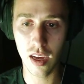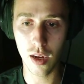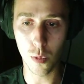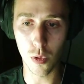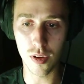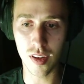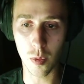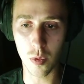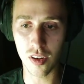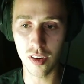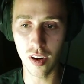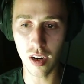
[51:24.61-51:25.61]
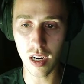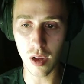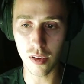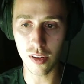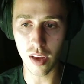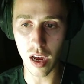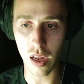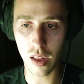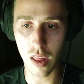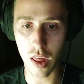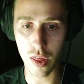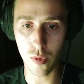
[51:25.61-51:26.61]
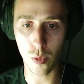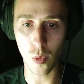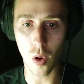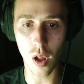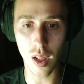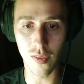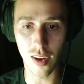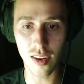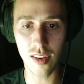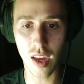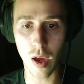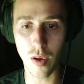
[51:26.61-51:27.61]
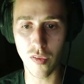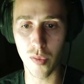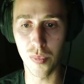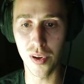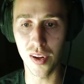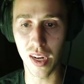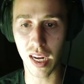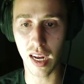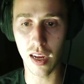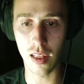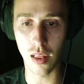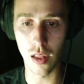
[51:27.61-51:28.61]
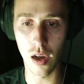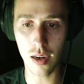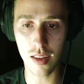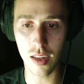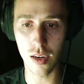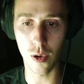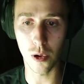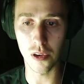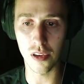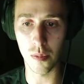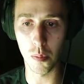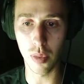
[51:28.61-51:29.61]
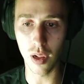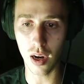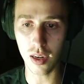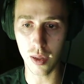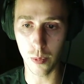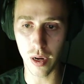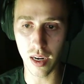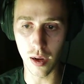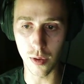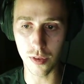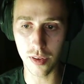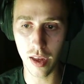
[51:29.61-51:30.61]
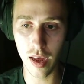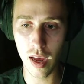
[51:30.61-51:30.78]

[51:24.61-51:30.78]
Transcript: Once it was dark outside, they threw all of us out of the building and locked the doors and blocked the windows.